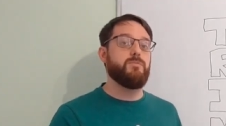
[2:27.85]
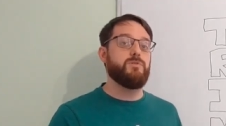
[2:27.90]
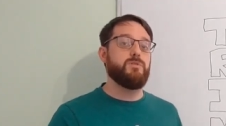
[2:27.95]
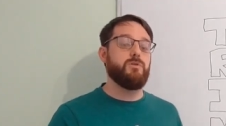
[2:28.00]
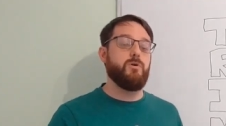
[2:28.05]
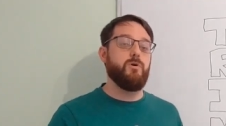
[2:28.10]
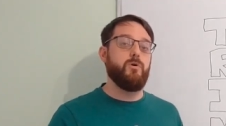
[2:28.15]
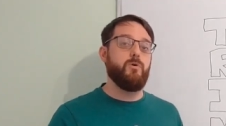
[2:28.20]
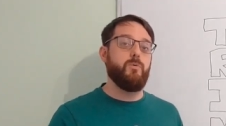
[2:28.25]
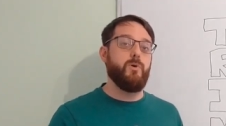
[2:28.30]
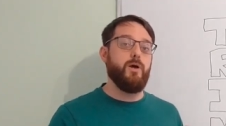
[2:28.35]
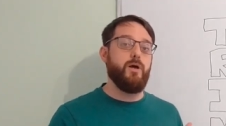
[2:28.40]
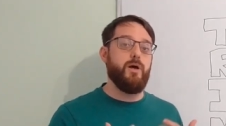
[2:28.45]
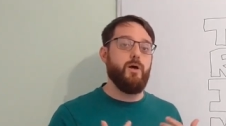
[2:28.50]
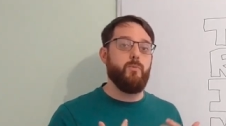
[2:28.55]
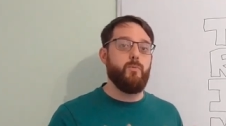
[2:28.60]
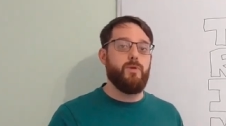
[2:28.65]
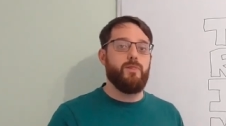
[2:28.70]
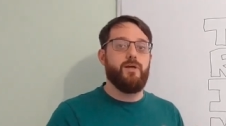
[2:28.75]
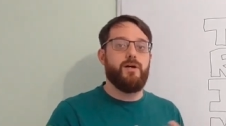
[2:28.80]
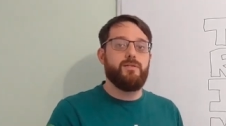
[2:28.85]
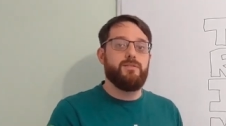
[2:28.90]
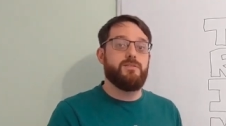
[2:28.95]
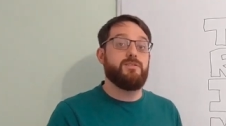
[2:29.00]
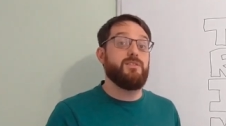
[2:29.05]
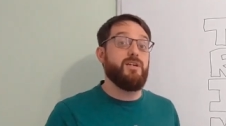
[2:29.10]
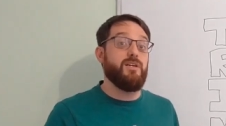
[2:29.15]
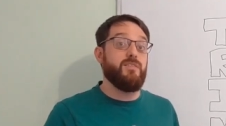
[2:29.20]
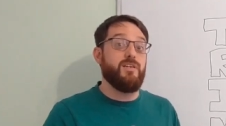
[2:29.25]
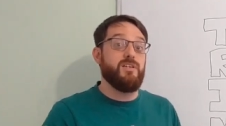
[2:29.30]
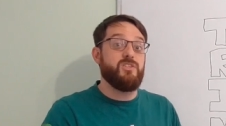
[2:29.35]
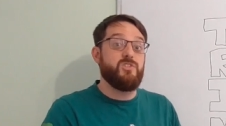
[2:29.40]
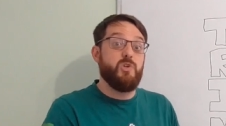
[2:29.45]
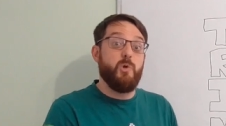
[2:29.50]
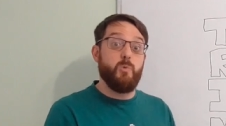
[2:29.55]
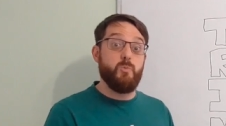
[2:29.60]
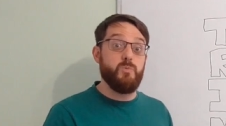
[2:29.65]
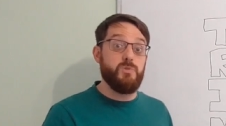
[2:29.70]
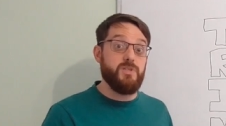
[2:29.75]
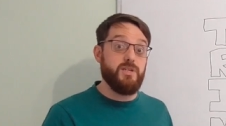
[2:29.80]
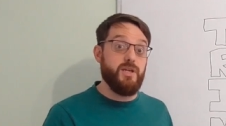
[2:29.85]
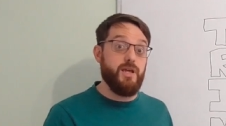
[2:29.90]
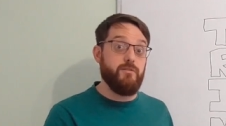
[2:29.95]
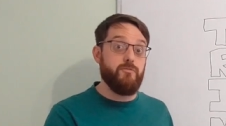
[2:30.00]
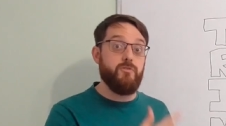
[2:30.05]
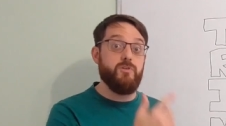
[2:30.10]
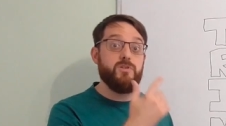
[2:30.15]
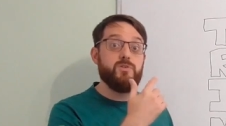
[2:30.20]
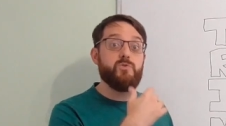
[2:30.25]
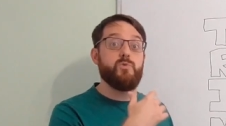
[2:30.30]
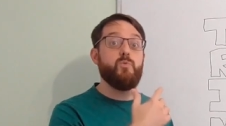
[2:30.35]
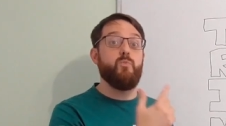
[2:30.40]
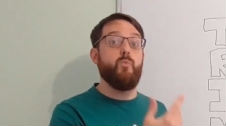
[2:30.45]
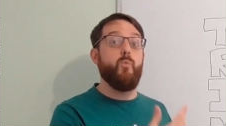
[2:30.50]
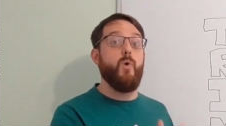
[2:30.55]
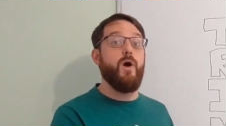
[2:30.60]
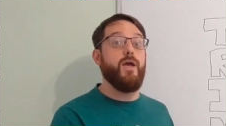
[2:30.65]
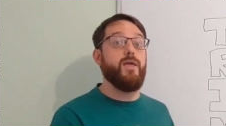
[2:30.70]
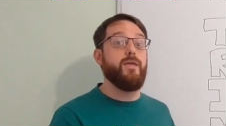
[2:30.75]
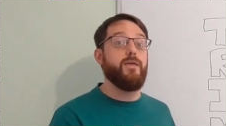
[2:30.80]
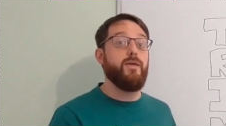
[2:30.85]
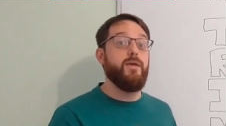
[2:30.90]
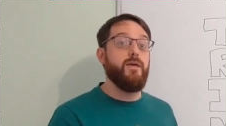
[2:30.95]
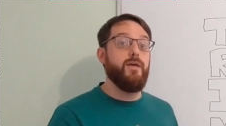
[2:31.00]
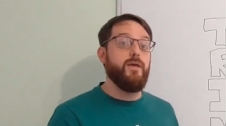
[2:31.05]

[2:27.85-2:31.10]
so we like to say they're sewn together in some way.